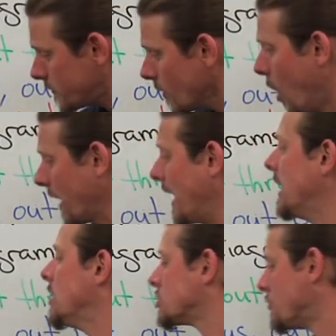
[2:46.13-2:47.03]
Okay,
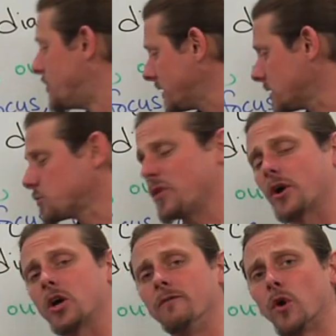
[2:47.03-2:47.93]
so this is with a
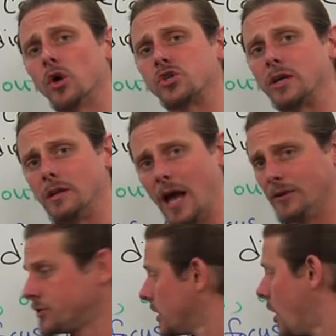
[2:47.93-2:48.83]
converging
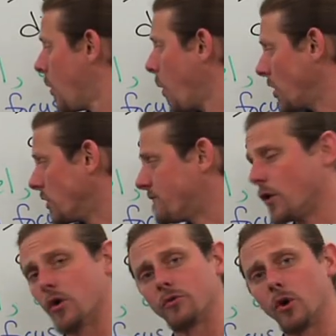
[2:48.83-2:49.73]
lens where you're
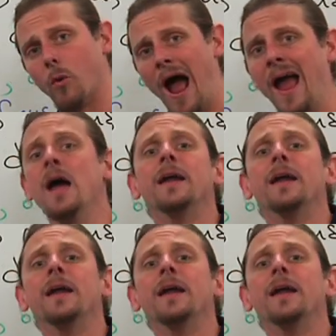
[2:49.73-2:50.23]
further away.